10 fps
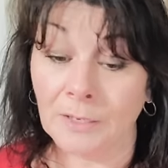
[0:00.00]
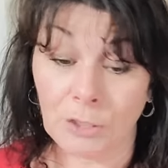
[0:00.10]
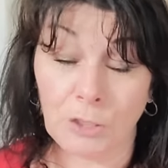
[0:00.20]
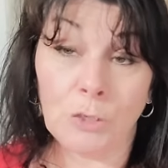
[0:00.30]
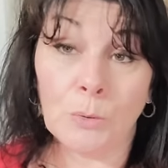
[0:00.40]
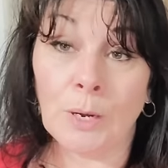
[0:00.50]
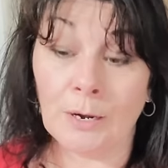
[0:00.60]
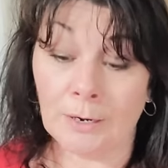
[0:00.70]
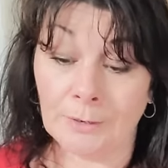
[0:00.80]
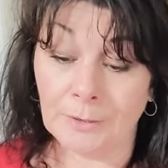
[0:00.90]
You
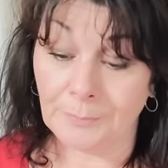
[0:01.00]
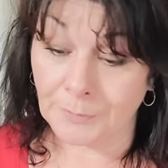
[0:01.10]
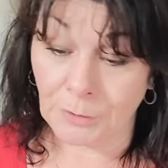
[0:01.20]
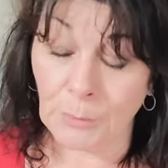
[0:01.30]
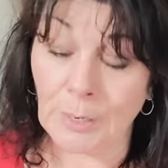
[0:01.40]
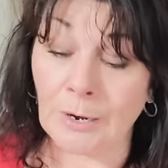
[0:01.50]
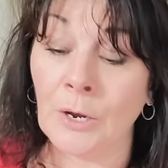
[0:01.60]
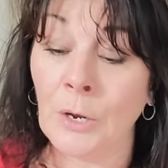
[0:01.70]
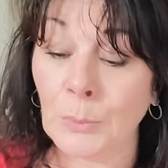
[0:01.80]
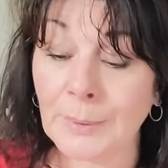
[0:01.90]
are. You are.
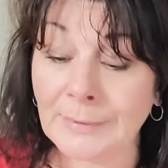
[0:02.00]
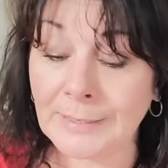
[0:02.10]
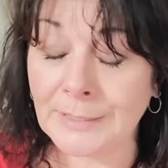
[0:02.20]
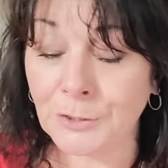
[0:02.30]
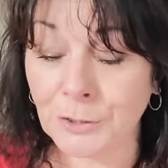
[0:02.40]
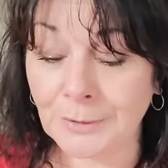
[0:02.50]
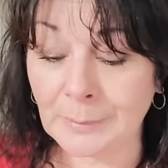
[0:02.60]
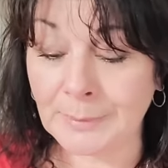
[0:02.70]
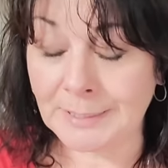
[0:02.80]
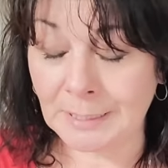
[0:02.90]
Release your
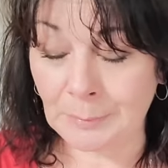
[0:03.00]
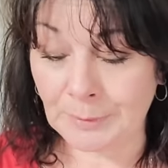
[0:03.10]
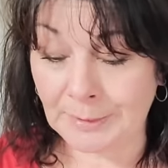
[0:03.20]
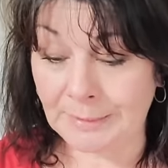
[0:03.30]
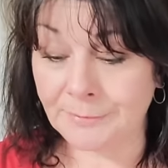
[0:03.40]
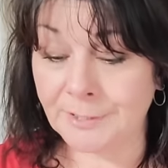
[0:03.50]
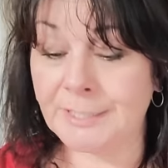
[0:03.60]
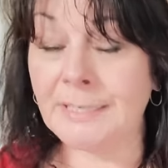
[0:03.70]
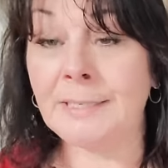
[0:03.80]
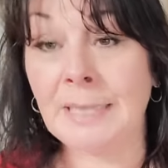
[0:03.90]
limiting beliefs.
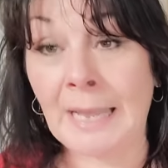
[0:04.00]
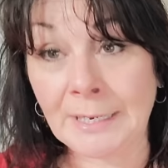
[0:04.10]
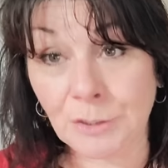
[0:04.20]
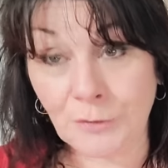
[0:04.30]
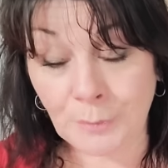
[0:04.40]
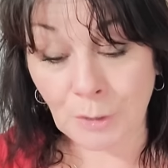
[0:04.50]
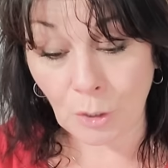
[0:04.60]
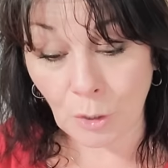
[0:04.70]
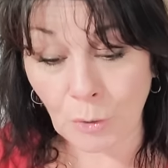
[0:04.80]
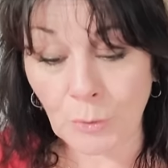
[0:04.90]
Detach from
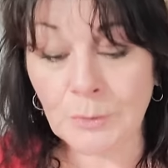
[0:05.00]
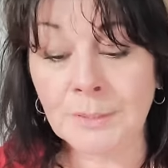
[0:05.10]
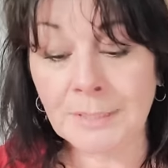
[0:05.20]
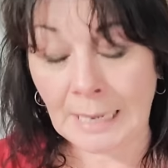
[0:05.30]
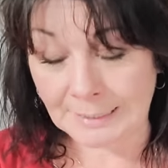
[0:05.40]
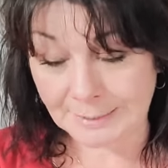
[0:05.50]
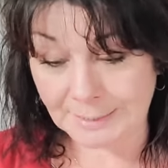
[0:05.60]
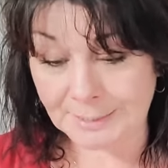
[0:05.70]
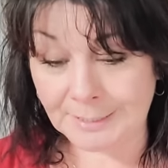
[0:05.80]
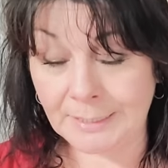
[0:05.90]
your own
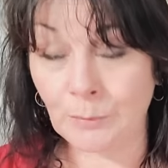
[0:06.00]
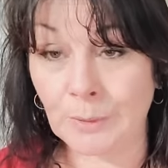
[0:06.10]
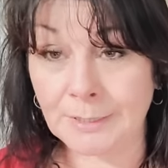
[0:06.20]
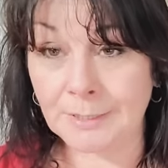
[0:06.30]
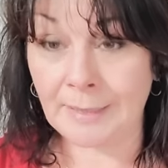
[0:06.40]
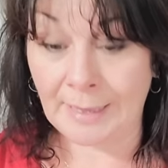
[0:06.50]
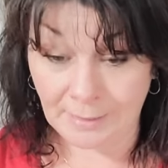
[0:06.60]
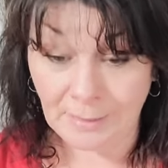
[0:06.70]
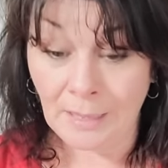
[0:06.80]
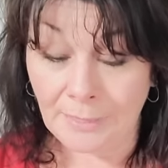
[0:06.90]
toxicity. What's that?